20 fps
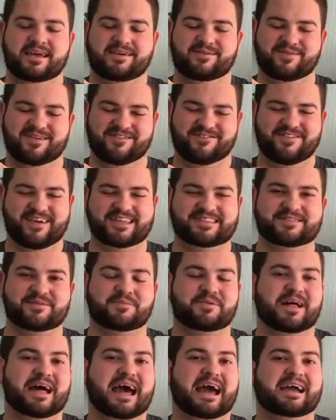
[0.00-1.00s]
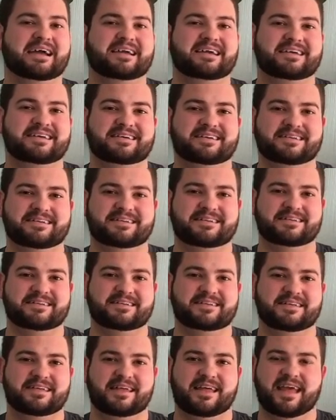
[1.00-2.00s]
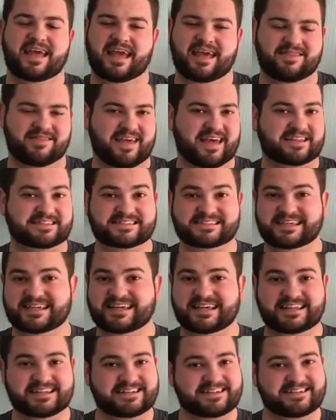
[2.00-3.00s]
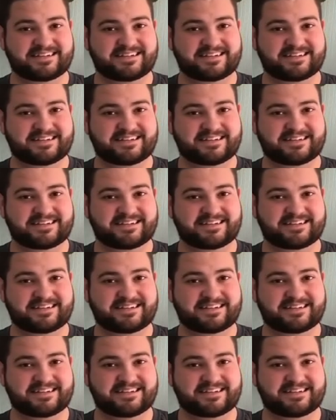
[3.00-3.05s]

We fade to black, and that's it.